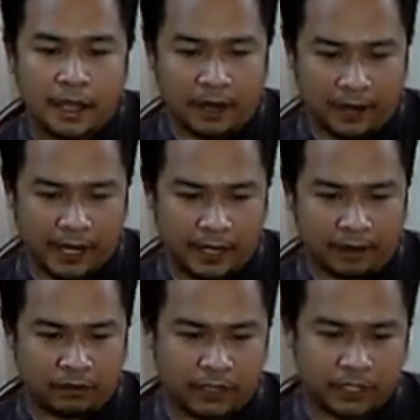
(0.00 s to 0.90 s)
All right,
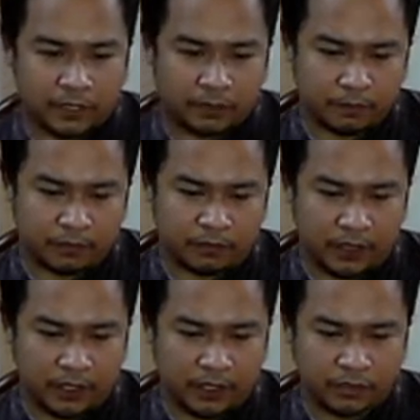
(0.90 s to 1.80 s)
now let's move
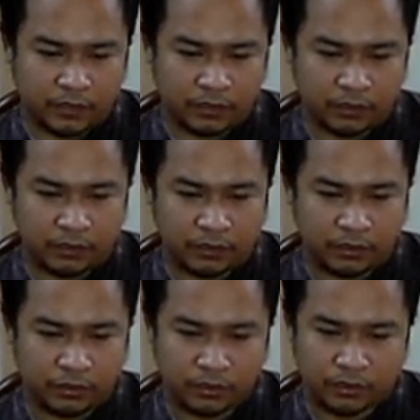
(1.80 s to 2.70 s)
on
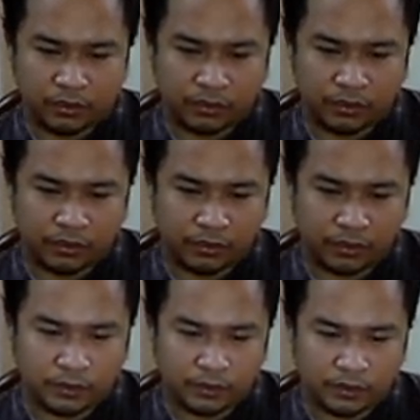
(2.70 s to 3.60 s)
to
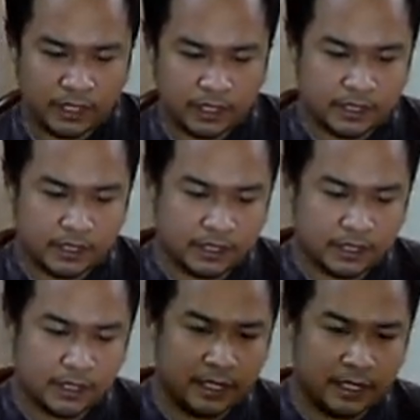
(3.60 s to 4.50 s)
the next
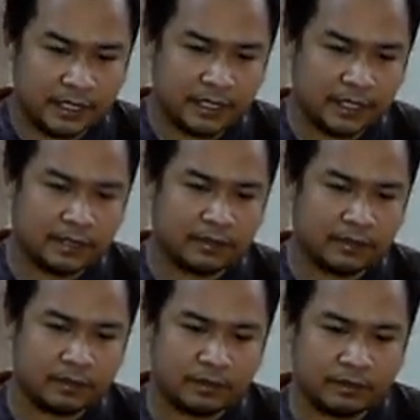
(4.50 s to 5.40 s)
lesson,
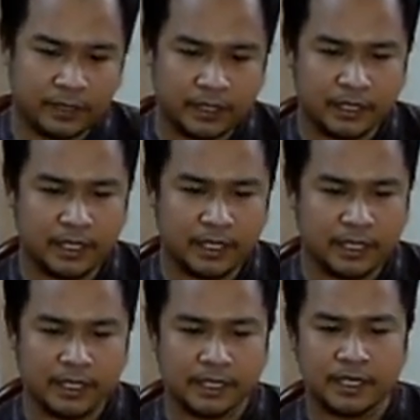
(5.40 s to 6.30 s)
which
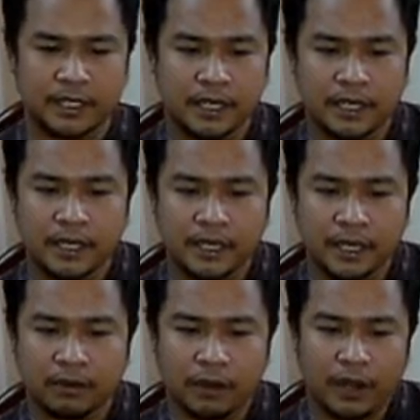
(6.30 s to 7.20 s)
is
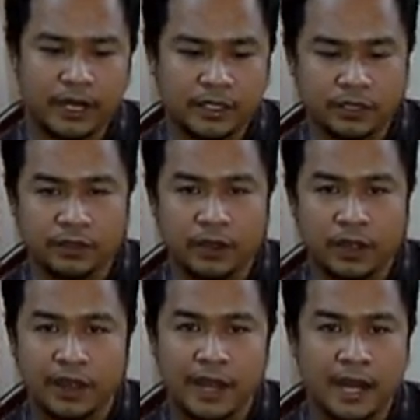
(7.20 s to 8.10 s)
Enquiry 2
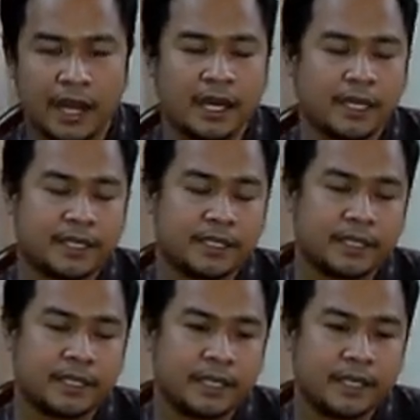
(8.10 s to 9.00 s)
on thin
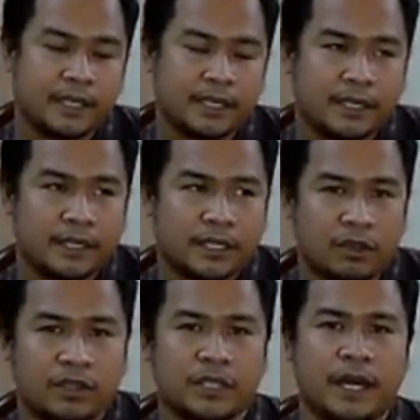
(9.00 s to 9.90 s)
ice.
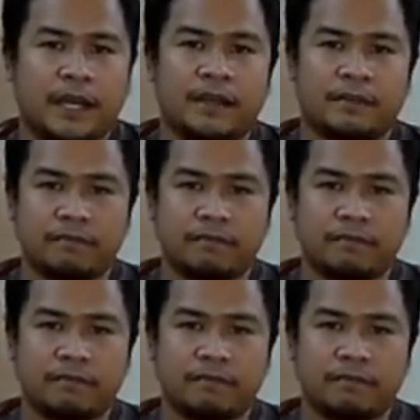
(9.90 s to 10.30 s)
So it's like